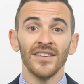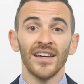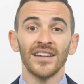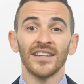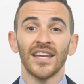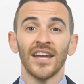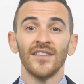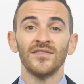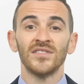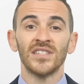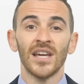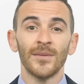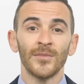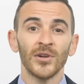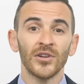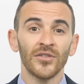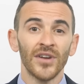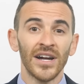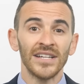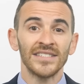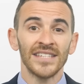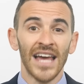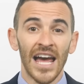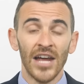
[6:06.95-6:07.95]
that gave
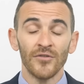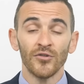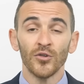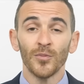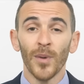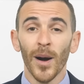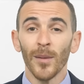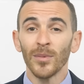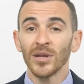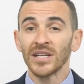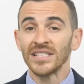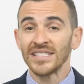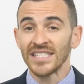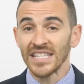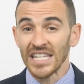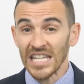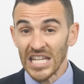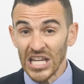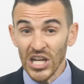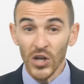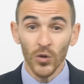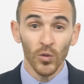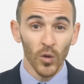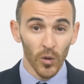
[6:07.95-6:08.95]
Democrats and Republicans
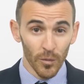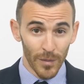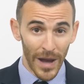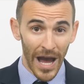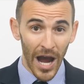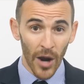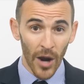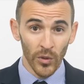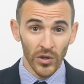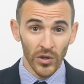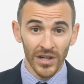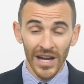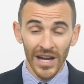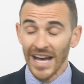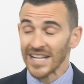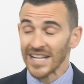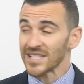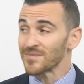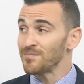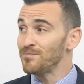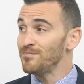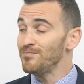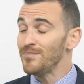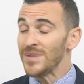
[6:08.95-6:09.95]
equal power,
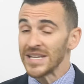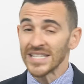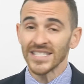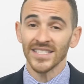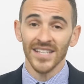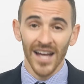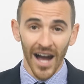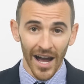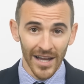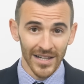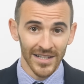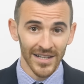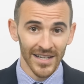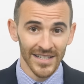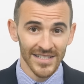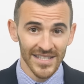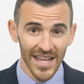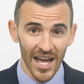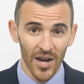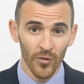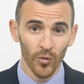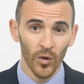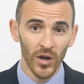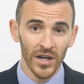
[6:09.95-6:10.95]
as misguided as
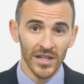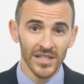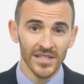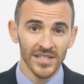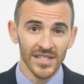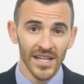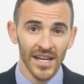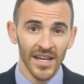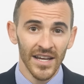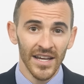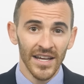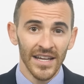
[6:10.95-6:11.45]
that was,